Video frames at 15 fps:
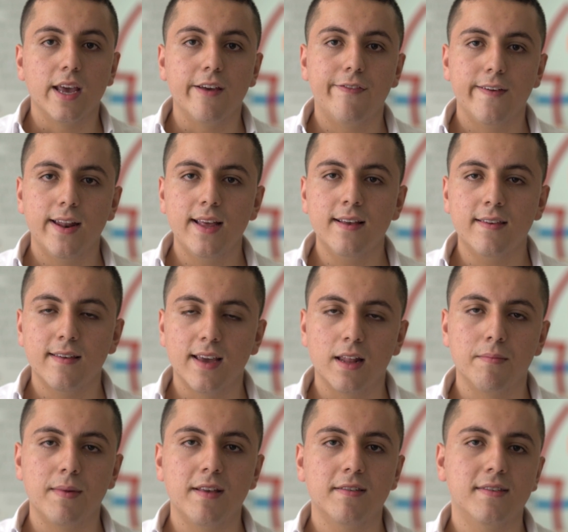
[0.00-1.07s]
If it is,
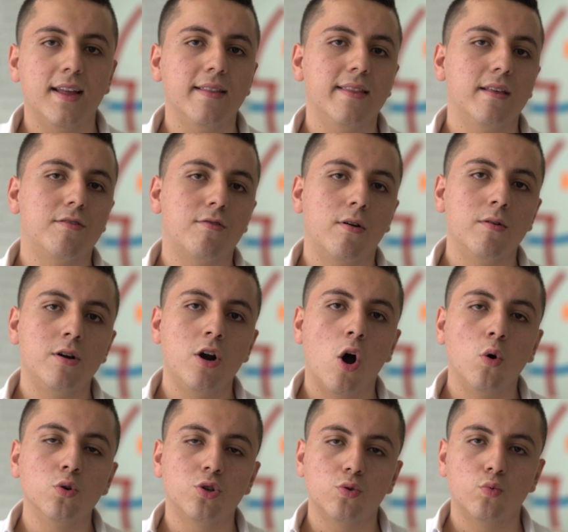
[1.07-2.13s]
it means that the drone
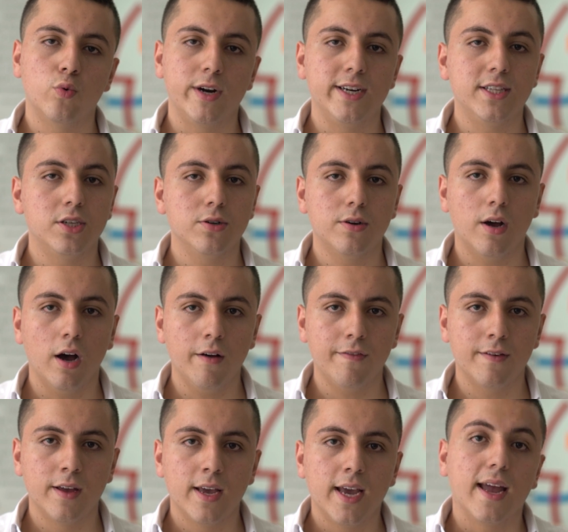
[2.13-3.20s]
knows where it took
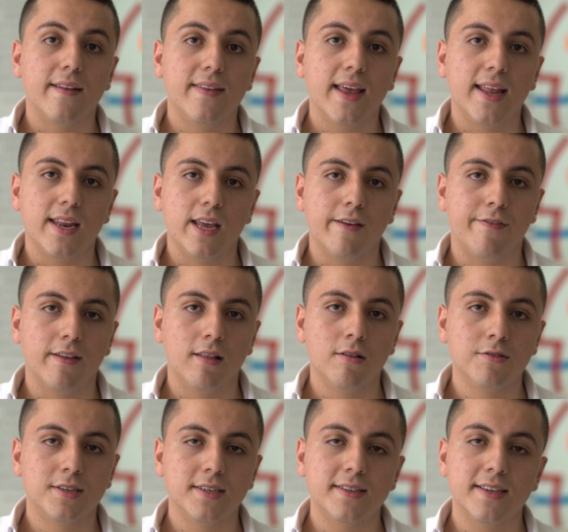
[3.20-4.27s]
off, and then if it
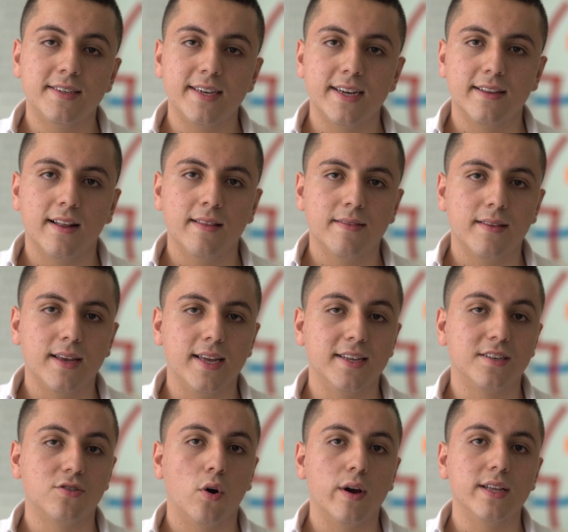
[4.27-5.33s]
loses the signal, it
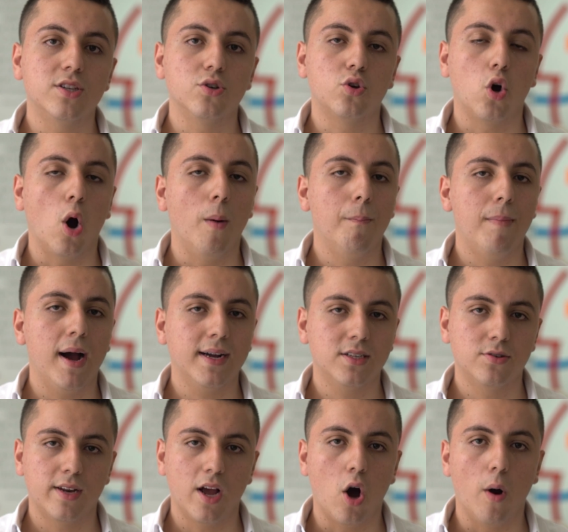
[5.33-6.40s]
is going to come
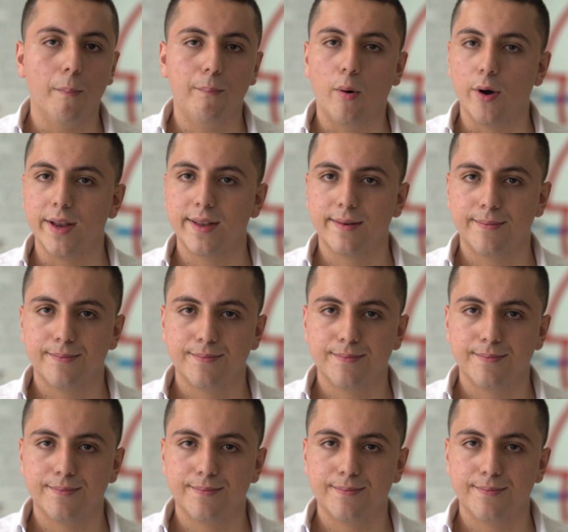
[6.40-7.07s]
back to the home point.